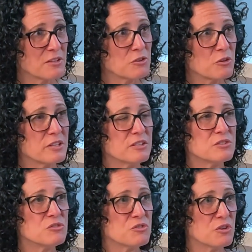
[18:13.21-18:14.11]
There
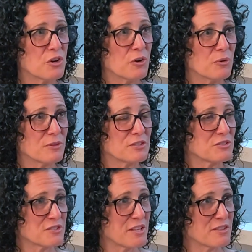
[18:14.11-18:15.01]
is no, let's
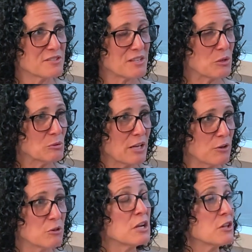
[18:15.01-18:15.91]
just say this out
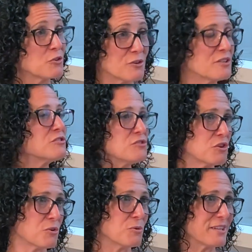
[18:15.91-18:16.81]
loud, there is
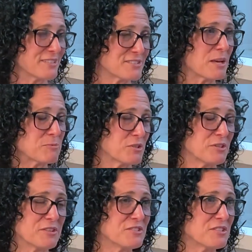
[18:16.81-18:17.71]
no exception
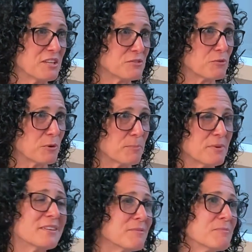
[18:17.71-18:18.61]
in these states for,
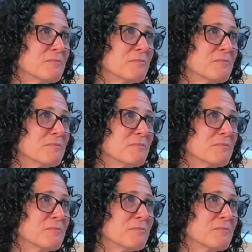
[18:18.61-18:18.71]
but